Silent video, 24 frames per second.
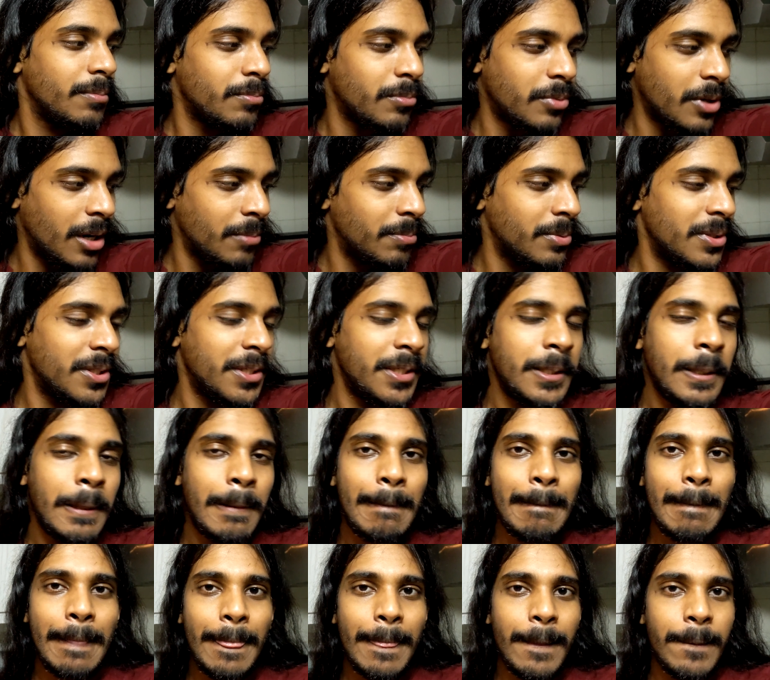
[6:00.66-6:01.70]
properly.
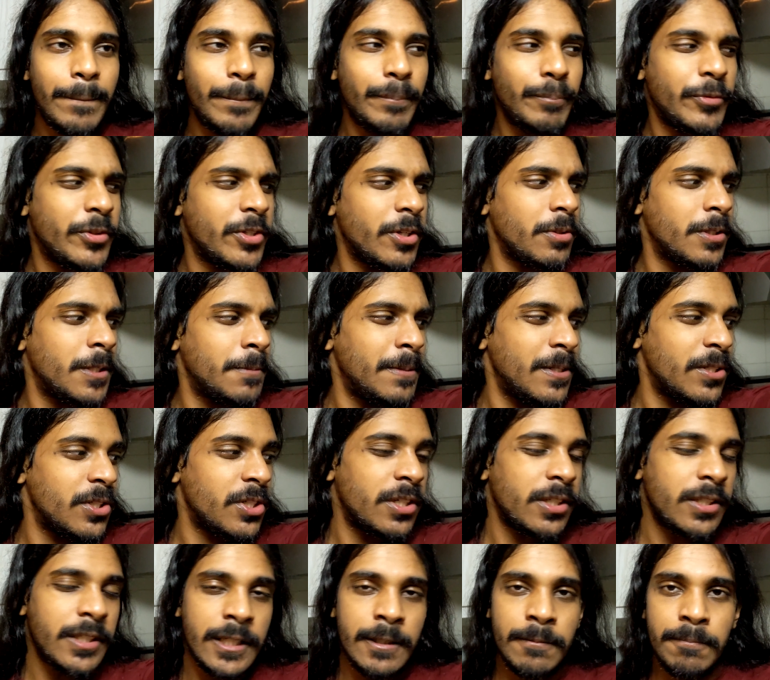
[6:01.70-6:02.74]
So it's a bit
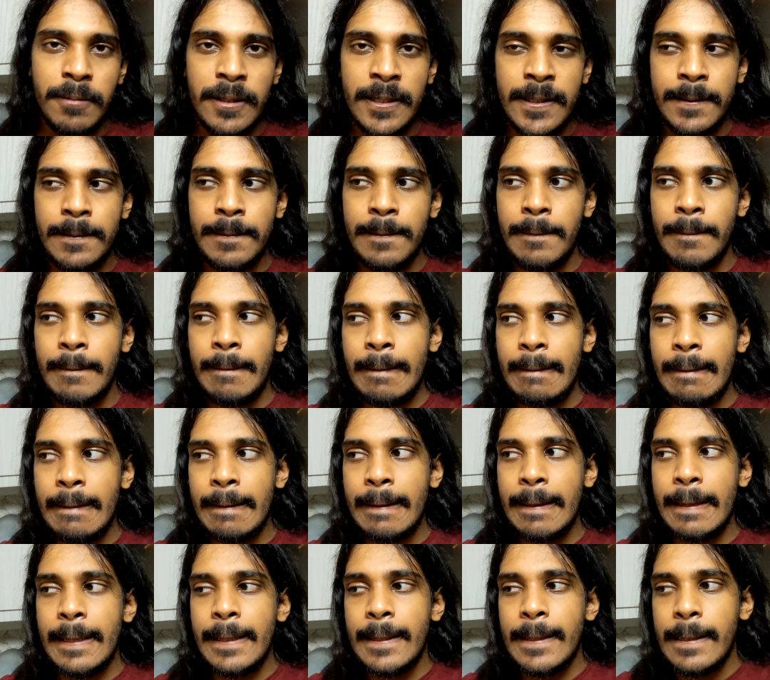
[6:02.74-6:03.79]
chunky, but
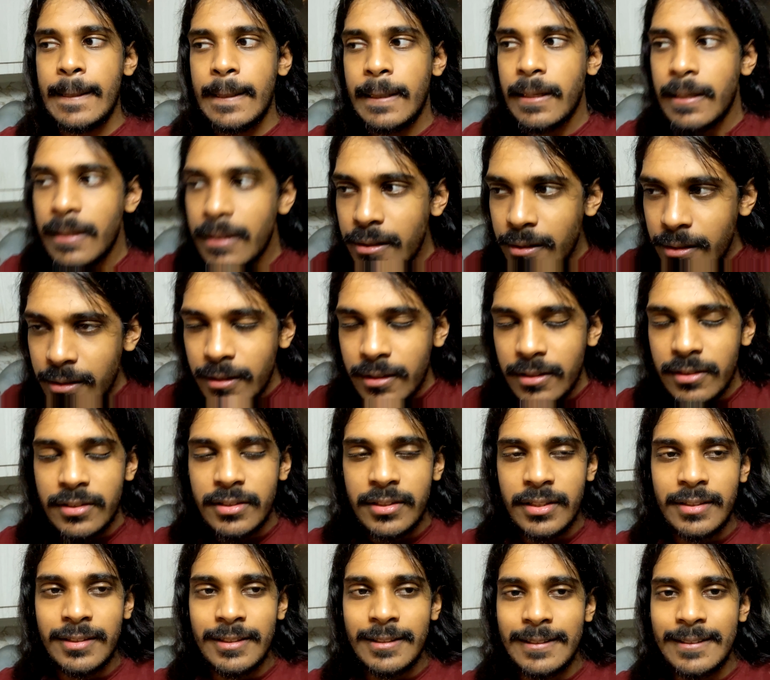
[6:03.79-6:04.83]

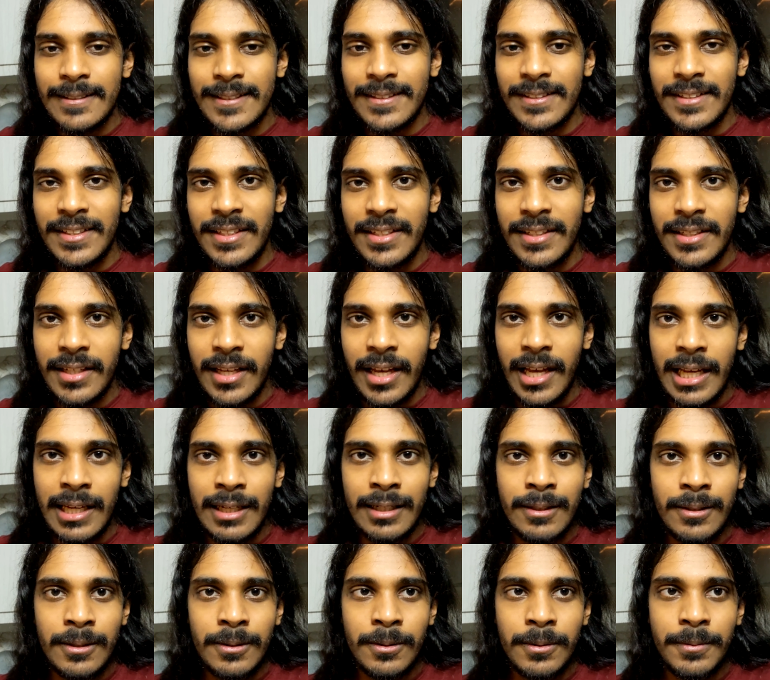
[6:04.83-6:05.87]
seeing
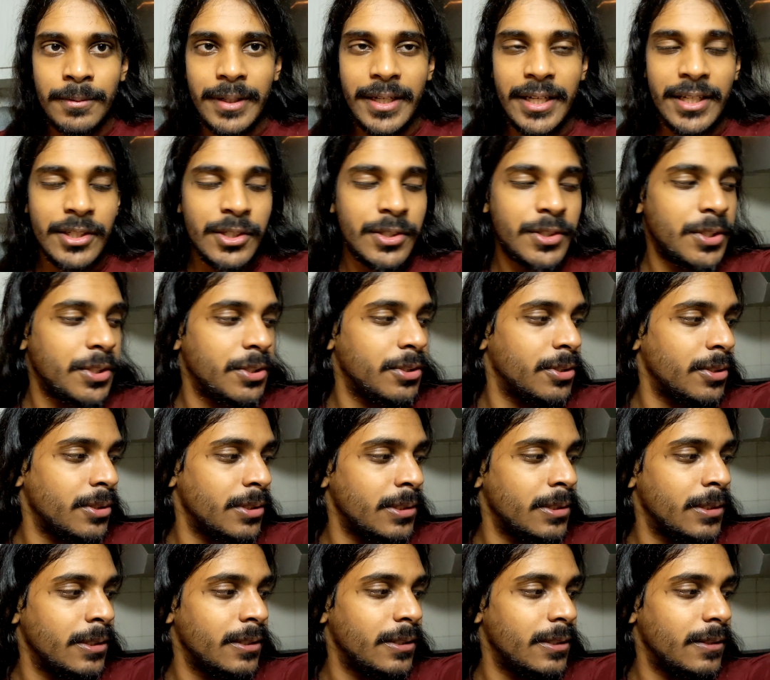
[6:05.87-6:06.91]
how it
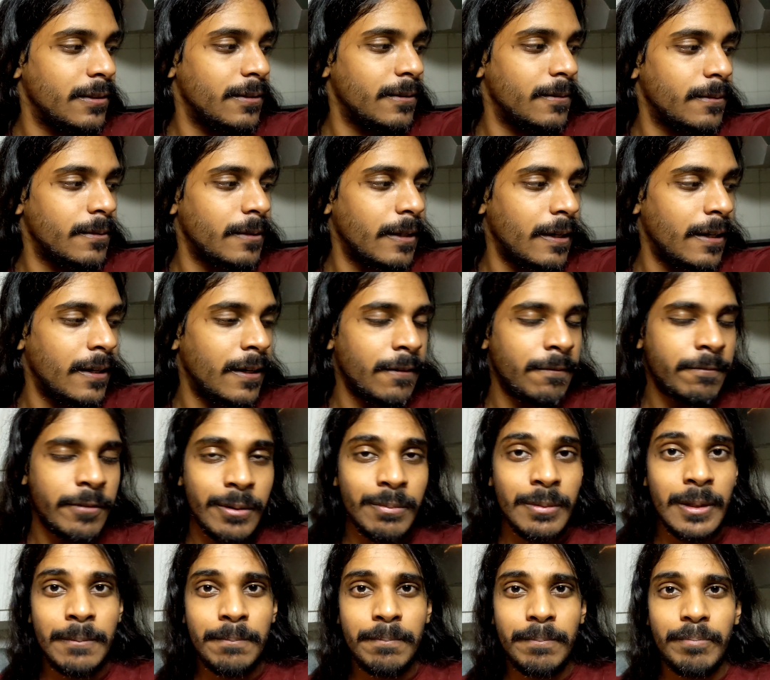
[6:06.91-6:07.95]
should uh,
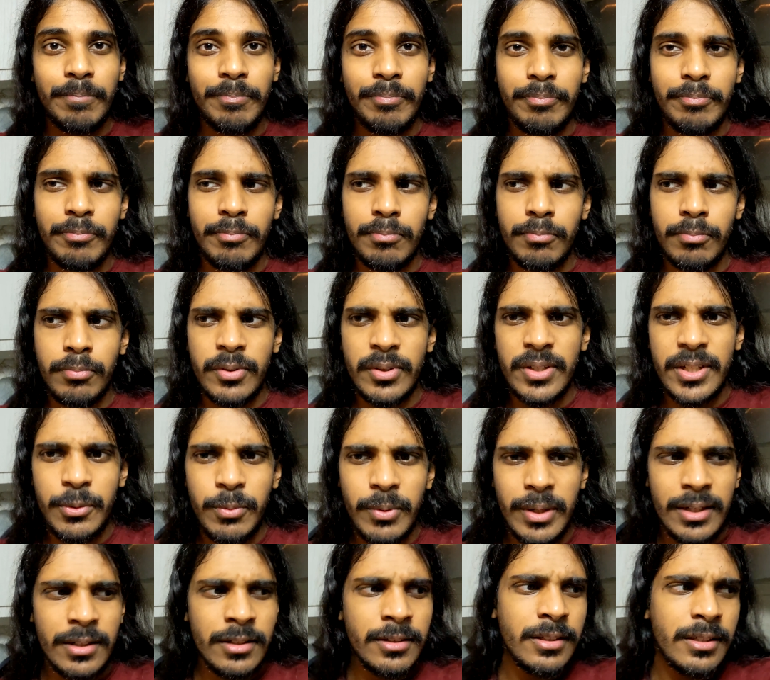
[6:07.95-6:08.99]
firm up pretty
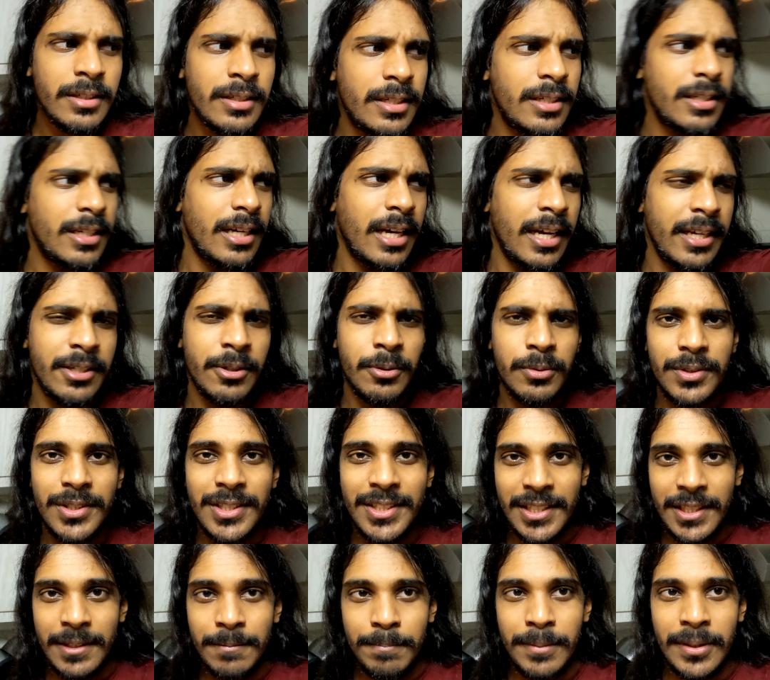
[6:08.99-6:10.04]
well, I don't
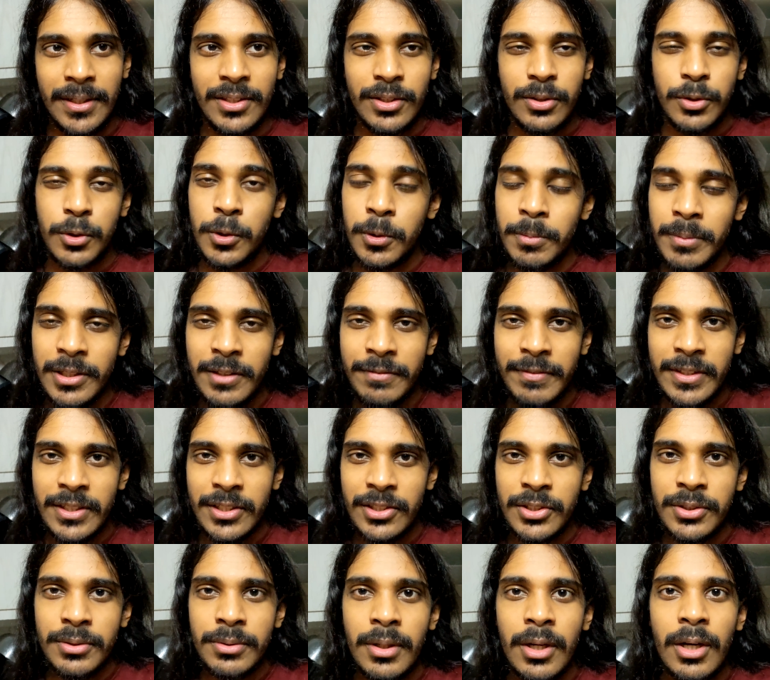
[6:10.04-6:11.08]
see it being too much of an
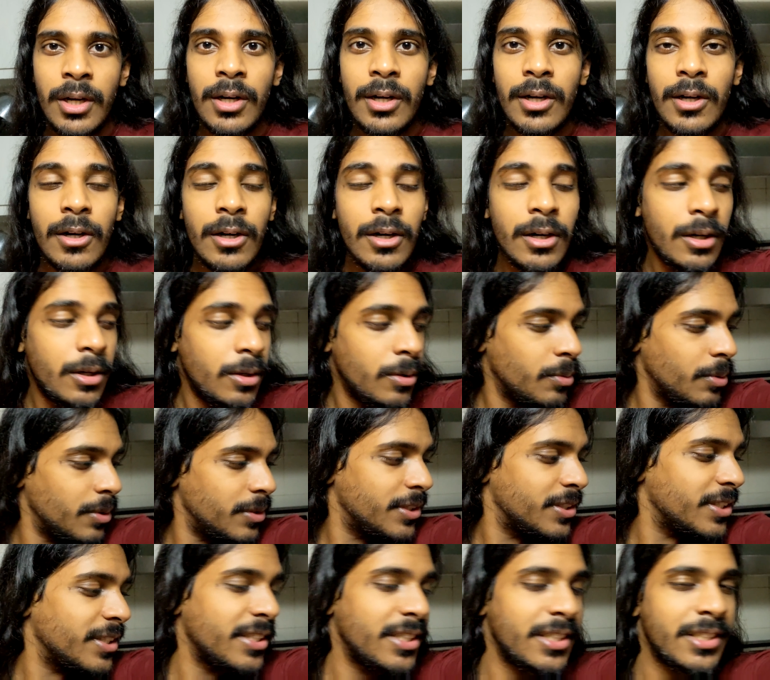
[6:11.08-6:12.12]
issue. We'll
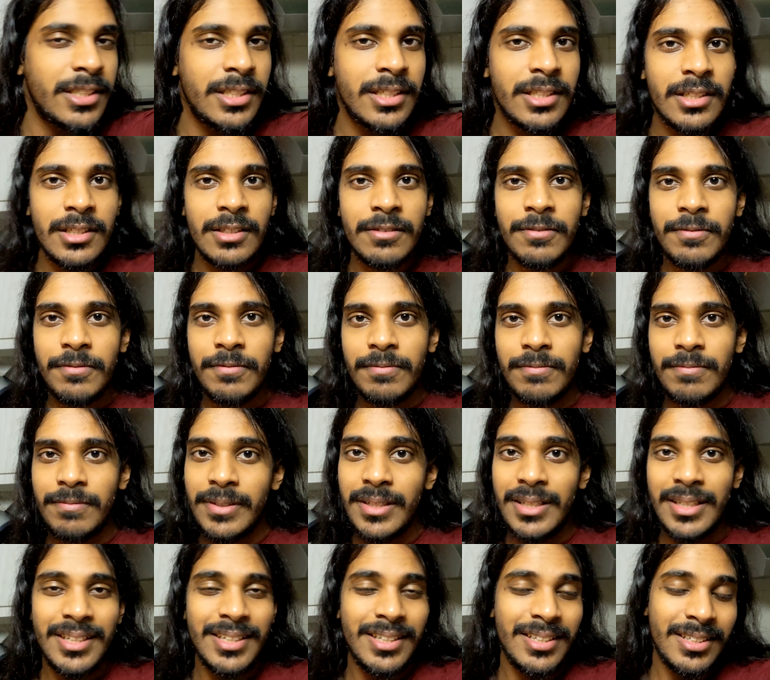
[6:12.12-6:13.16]
see in a
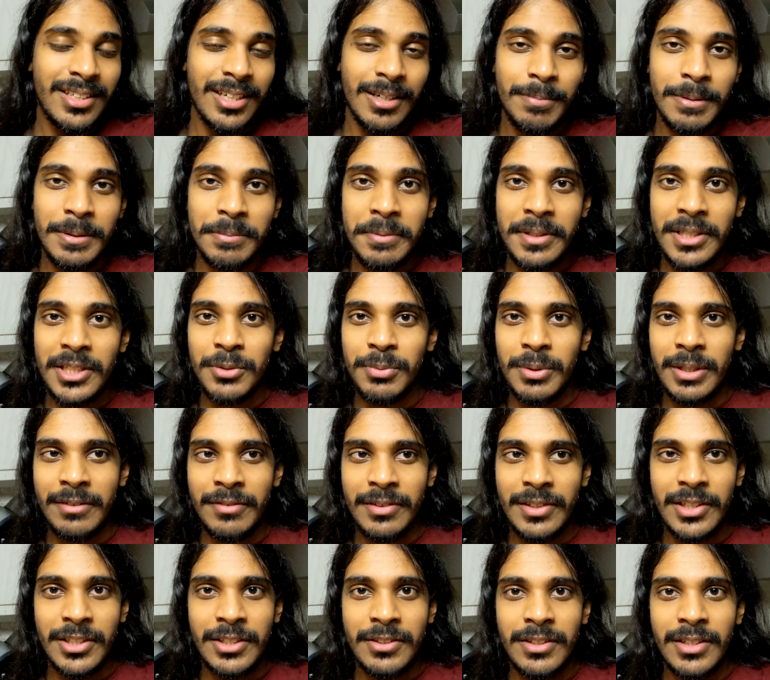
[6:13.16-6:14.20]
couple of minutes
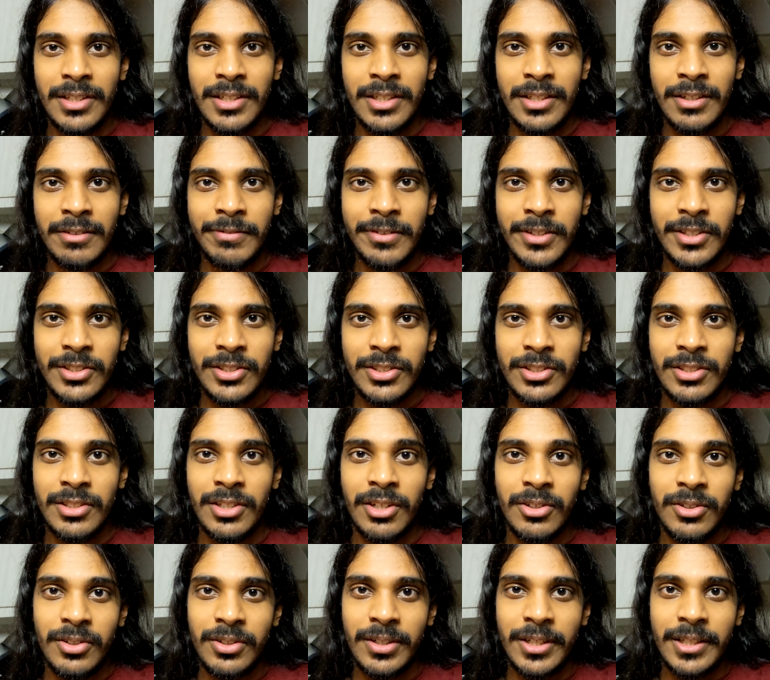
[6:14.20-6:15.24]
whenever this uh, finishes
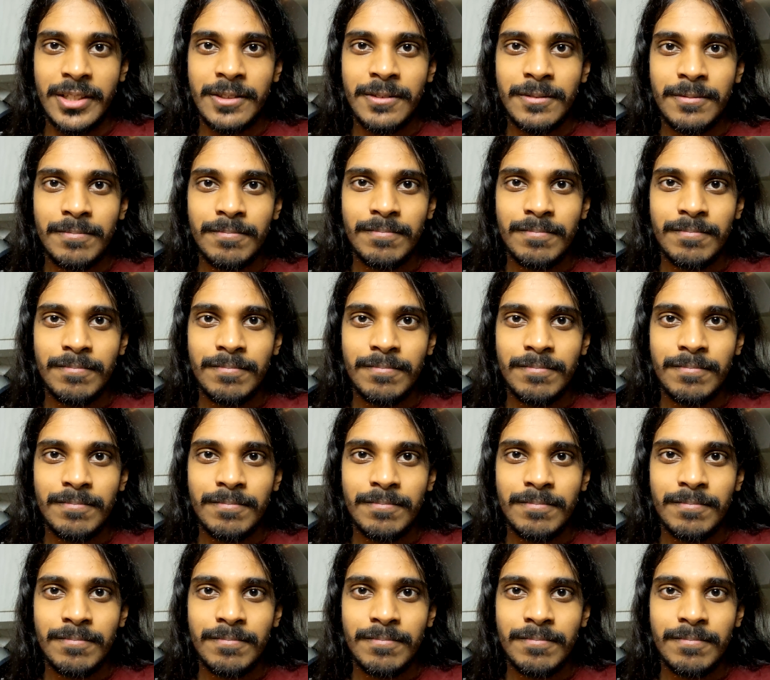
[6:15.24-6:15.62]
hardening.